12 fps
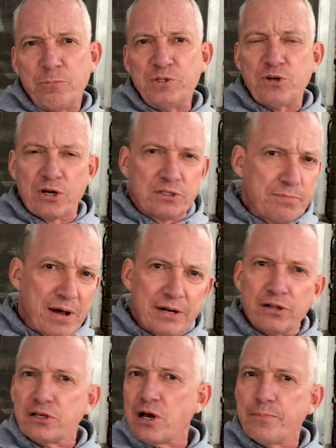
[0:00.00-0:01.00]
We talked about
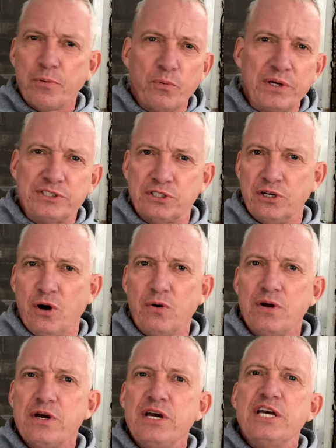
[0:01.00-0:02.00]
it a couple weeks
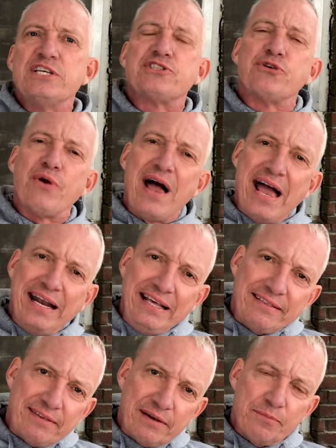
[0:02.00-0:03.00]
ago. Is there
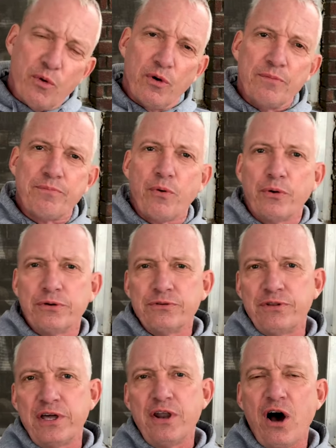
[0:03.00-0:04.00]
anything more
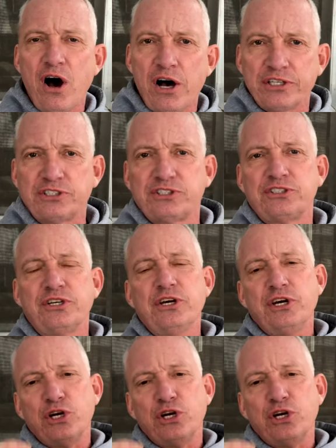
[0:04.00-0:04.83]
important than us